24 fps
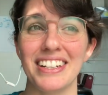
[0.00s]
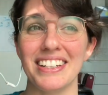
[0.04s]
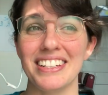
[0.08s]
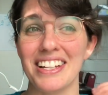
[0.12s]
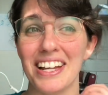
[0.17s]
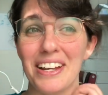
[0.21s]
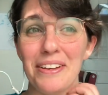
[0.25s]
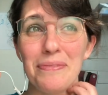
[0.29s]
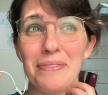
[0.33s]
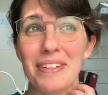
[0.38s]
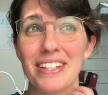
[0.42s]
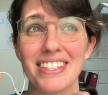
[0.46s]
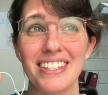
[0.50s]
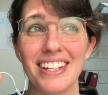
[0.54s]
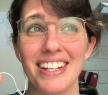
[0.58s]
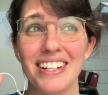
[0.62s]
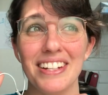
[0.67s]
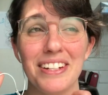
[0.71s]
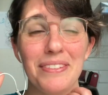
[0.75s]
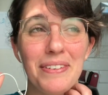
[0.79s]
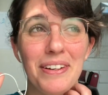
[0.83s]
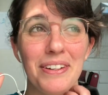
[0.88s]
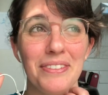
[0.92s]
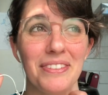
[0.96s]
and I'm
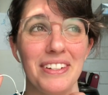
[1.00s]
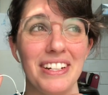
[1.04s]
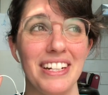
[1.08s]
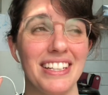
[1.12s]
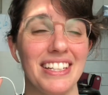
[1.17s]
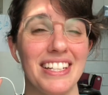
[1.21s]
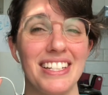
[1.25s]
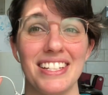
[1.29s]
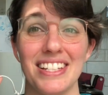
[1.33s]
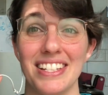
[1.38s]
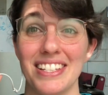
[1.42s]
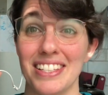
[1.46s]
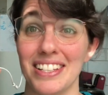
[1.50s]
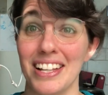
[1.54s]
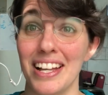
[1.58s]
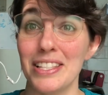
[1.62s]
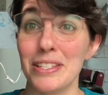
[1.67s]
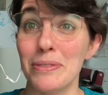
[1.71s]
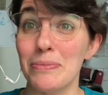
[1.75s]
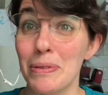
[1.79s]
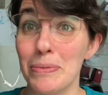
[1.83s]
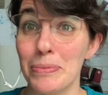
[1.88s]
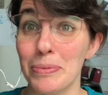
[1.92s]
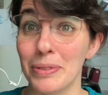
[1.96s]
excited about reading this, because
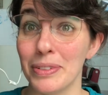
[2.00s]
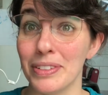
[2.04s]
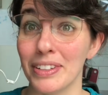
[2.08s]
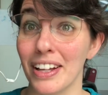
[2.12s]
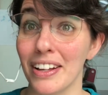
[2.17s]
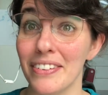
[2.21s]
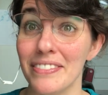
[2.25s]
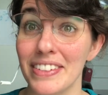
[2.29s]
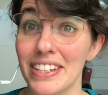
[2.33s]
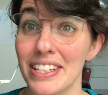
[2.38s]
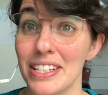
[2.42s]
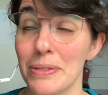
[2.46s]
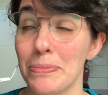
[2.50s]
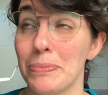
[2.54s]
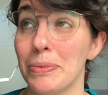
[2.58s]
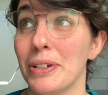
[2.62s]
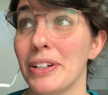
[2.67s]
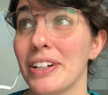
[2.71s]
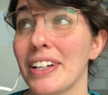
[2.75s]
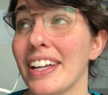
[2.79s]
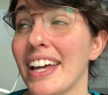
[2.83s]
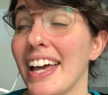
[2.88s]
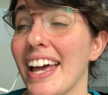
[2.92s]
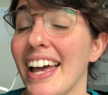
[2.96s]
lots of people love this
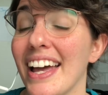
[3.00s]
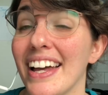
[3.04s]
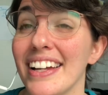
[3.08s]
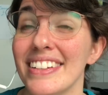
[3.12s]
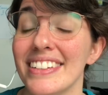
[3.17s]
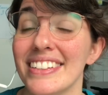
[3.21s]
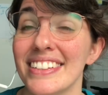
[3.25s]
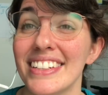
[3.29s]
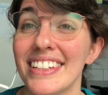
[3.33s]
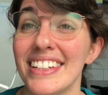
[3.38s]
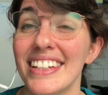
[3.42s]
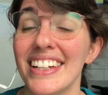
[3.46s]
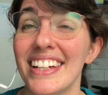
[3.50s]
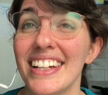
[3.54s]
book, and